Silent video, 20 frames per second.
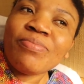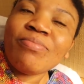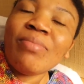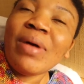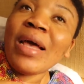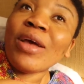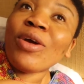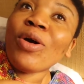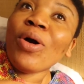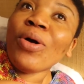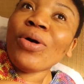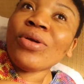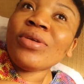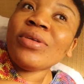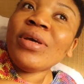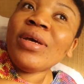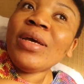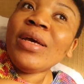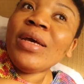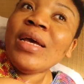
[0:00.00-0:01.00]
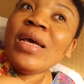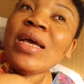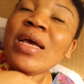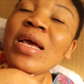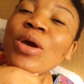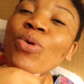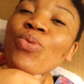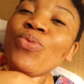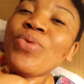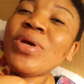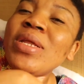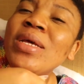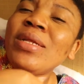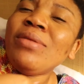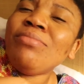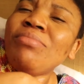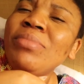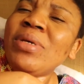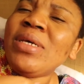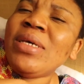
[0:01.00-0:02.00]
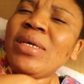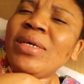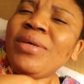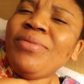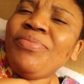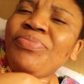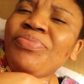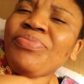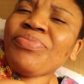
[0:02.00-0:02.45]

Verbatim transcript: My God. Within me,